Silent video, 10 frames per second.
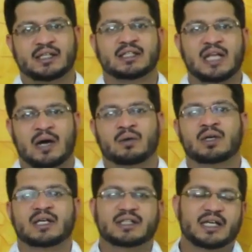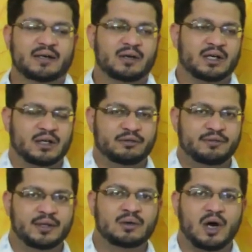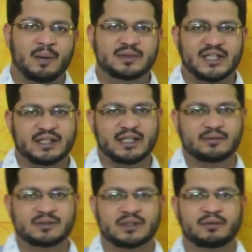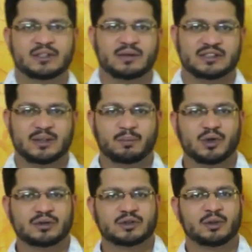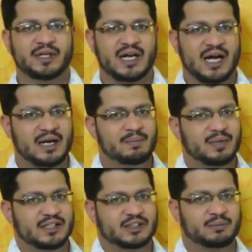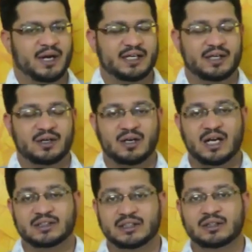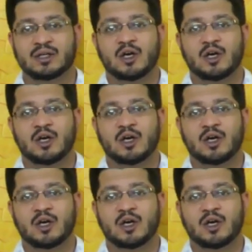Now, there were a few objectives which were supposed to be accomplished by introduction